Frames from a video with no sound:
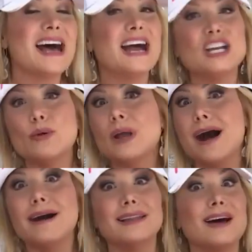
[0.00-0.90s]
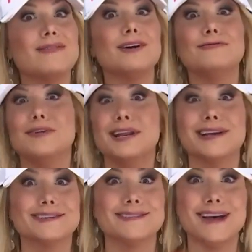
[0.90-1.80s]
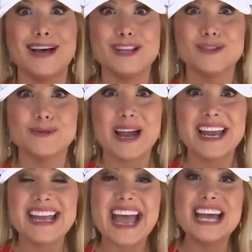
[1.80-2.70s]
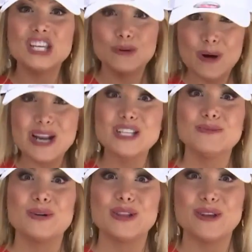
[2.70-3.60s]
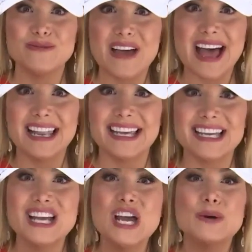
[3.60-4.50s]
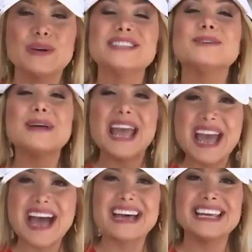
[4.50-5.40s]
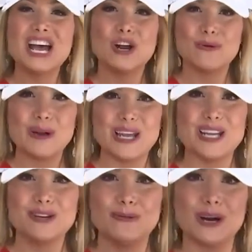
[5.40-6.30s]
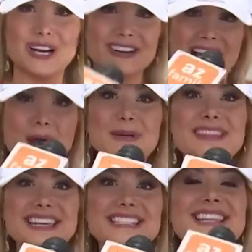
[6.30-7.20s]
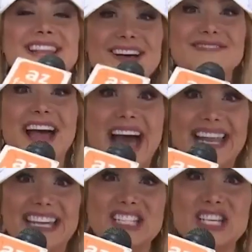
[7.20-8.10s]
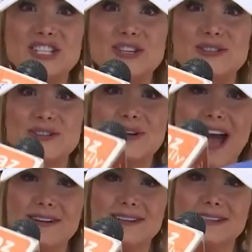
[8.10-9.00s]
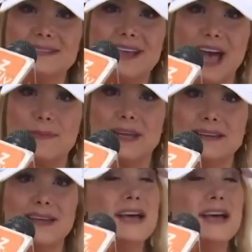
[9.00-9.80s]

I know we all love our Phoenix Suns, right? And you want to support the Valley with some handwritten work. How about this The Valley t-shirt? So how does this happen?